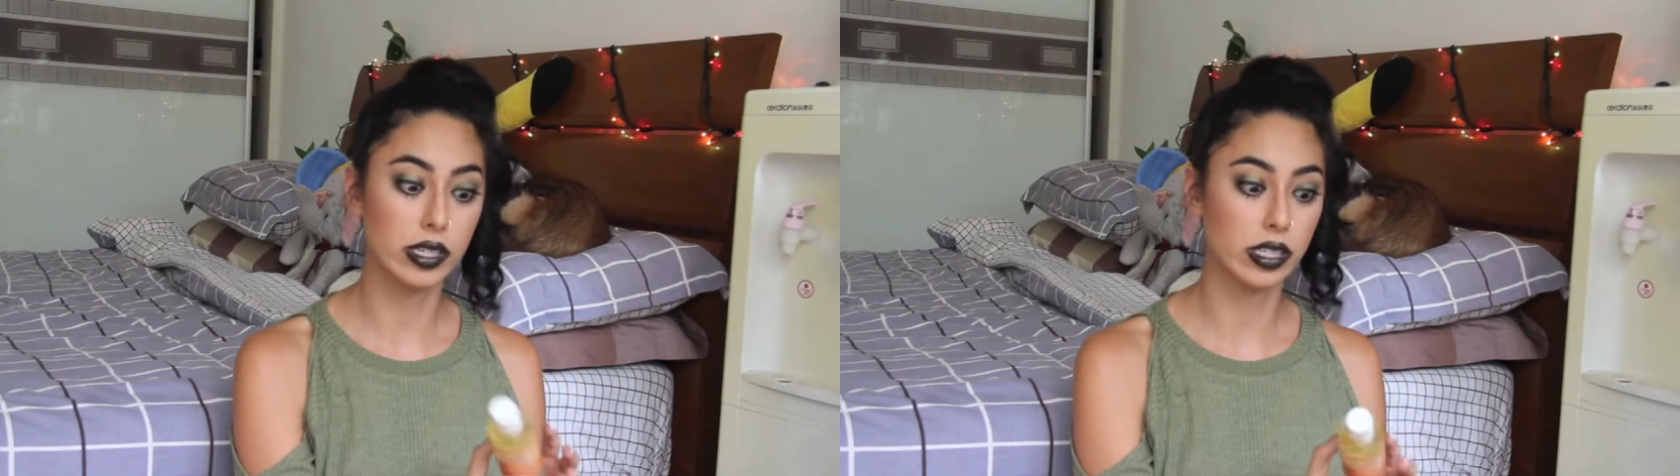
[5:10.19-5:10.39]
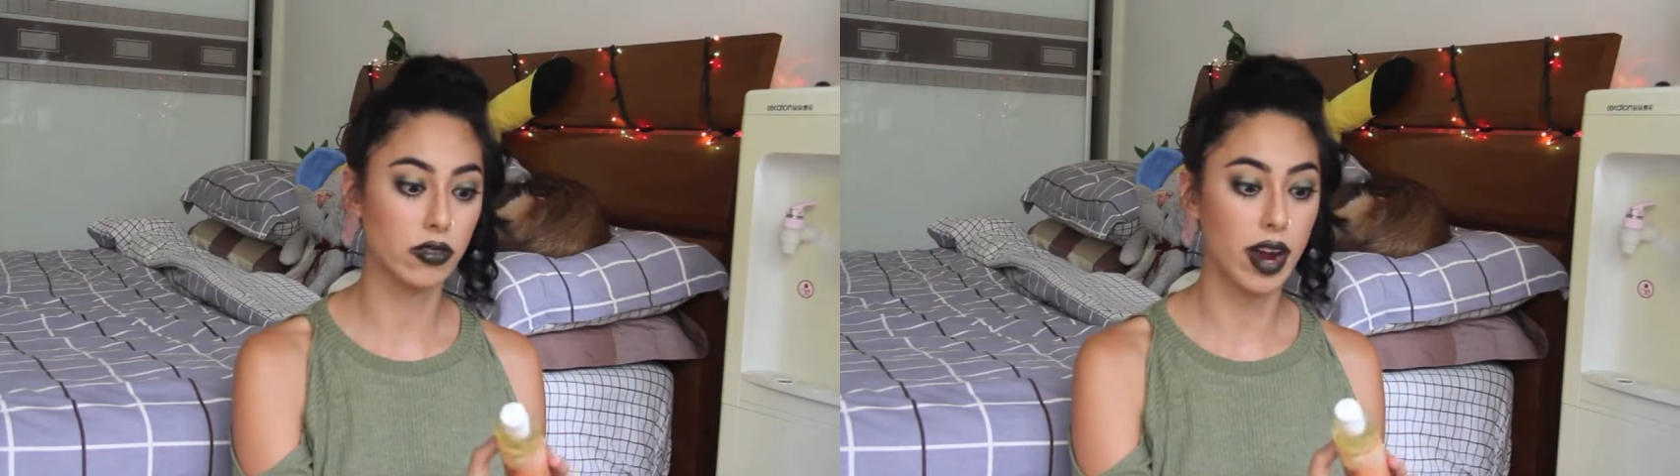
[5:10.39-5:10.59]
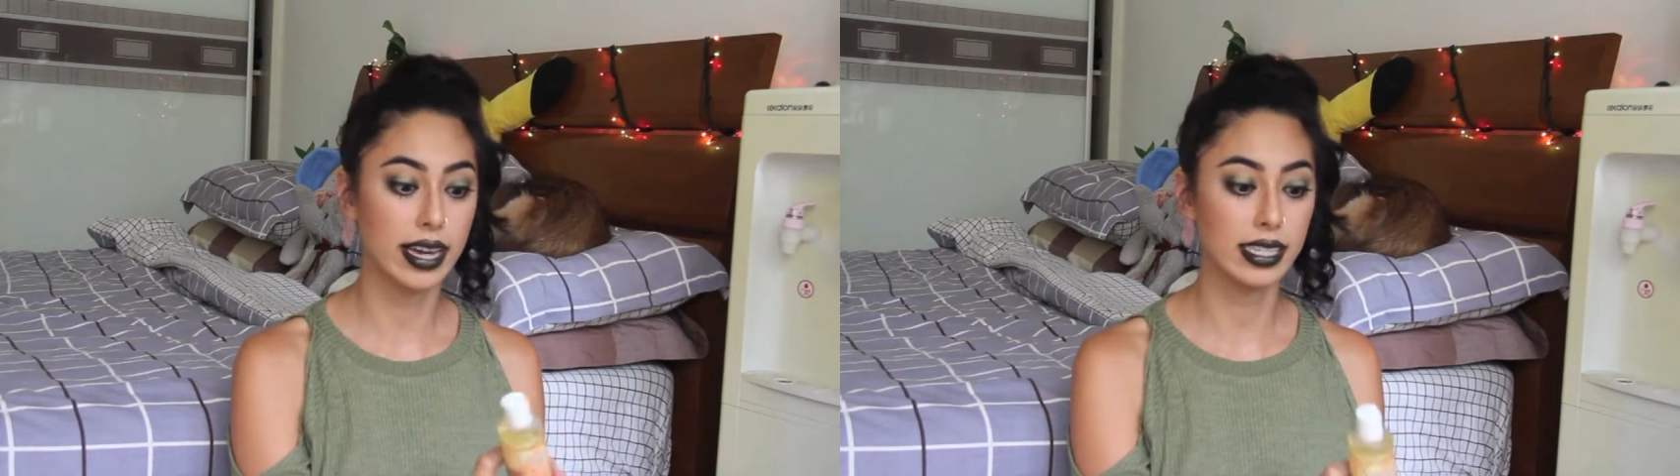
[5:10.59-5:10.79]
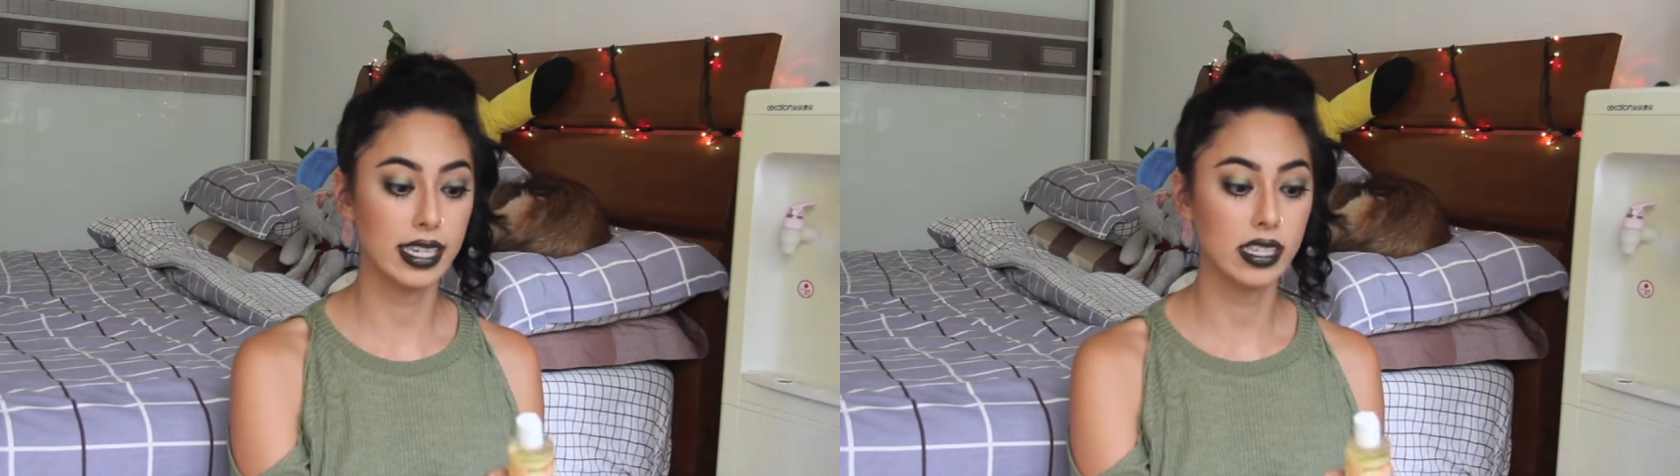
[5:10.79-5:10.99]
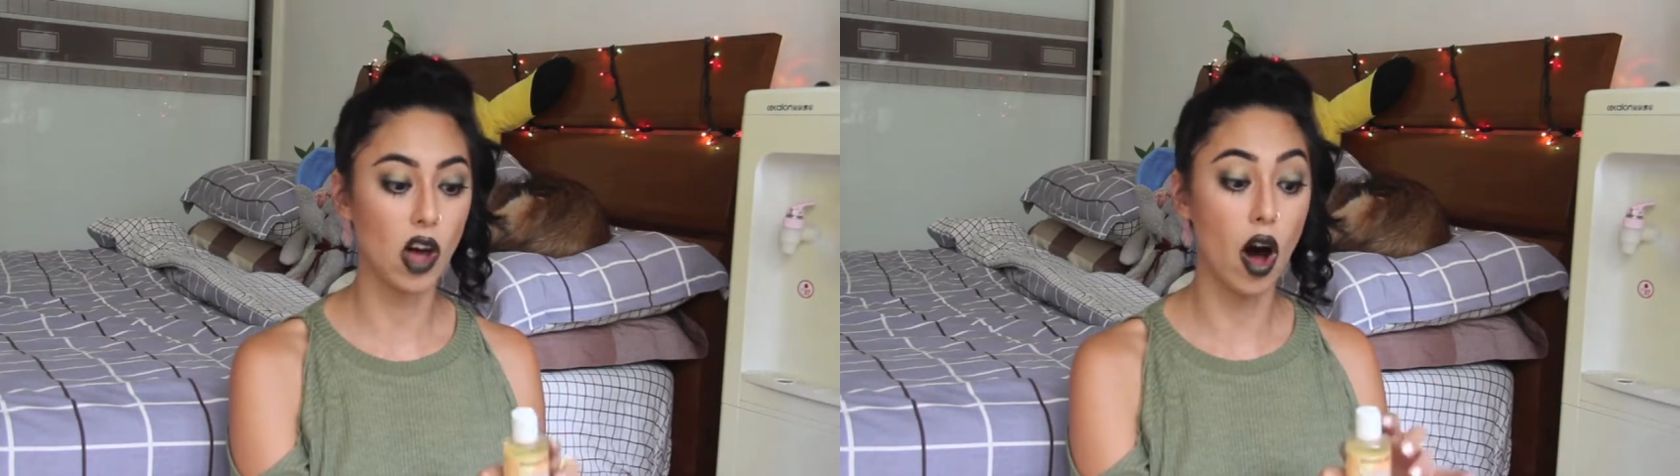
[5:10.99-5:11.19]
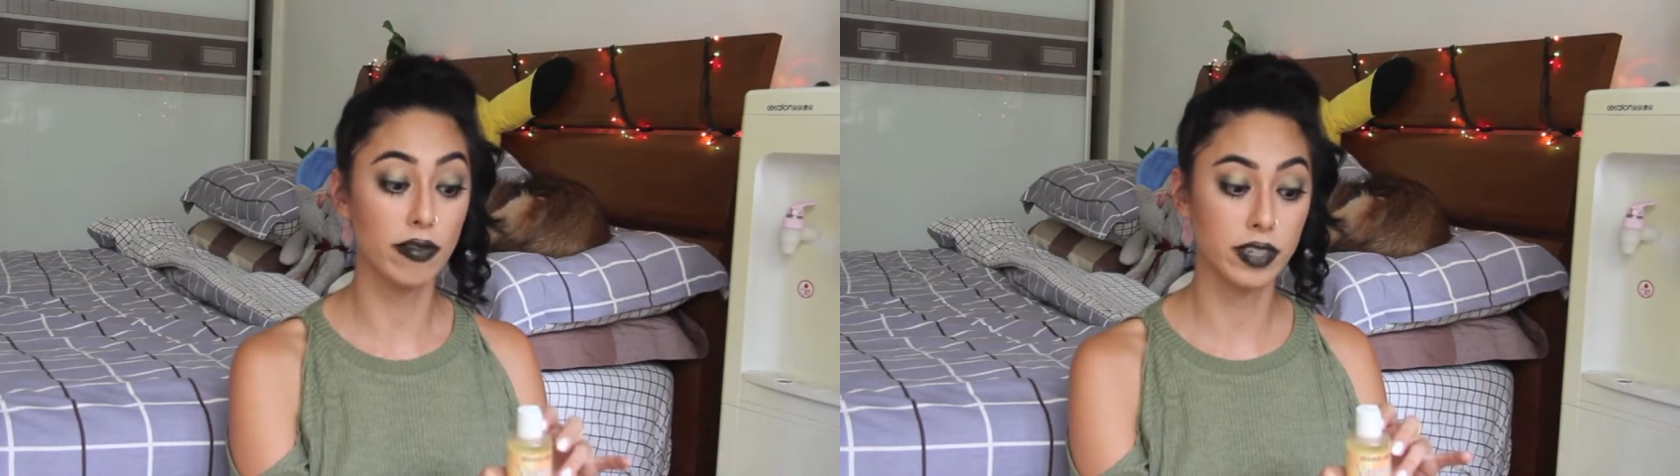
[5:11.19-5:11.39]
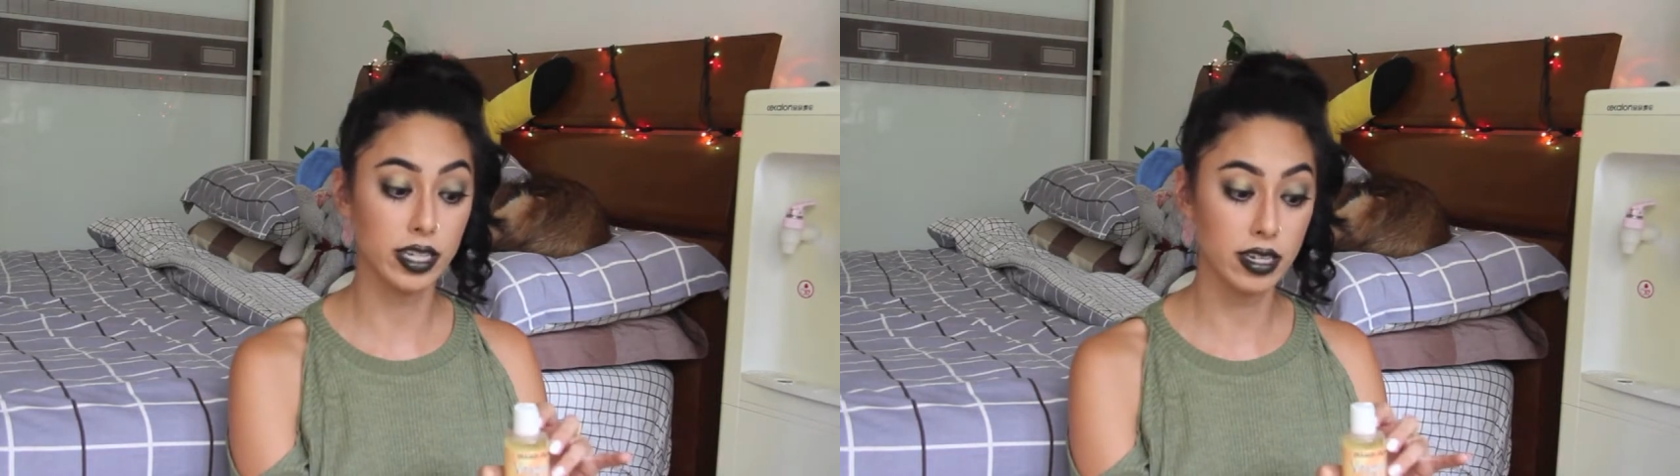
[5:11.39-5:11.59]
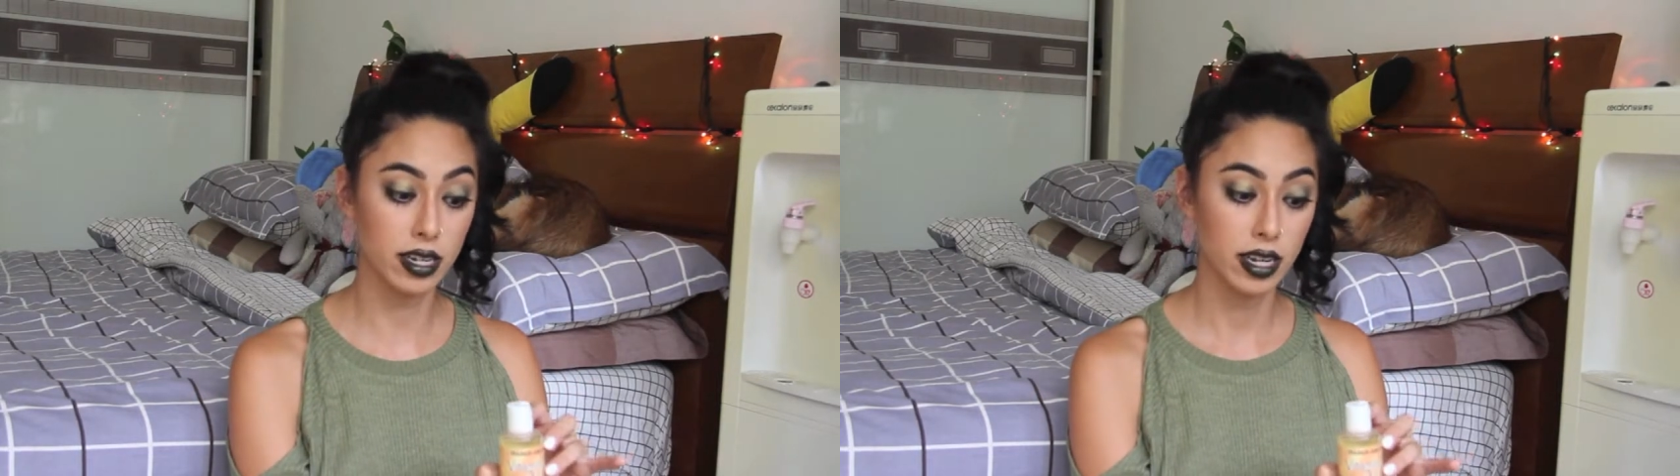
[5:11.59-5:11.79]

psoriasis often.